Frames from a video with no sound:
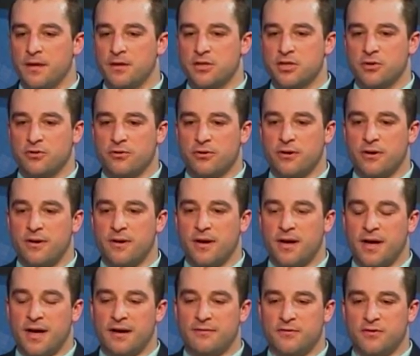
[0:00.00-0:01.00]
children
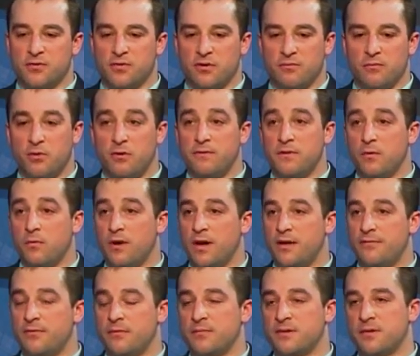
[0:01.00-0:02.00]
have sort of moved
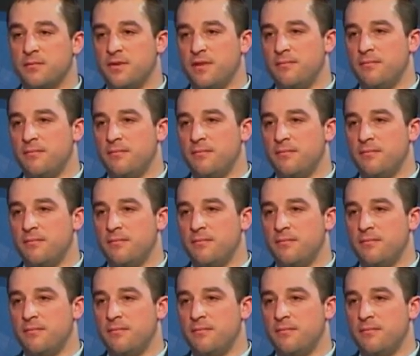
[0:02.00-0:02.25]
away from some of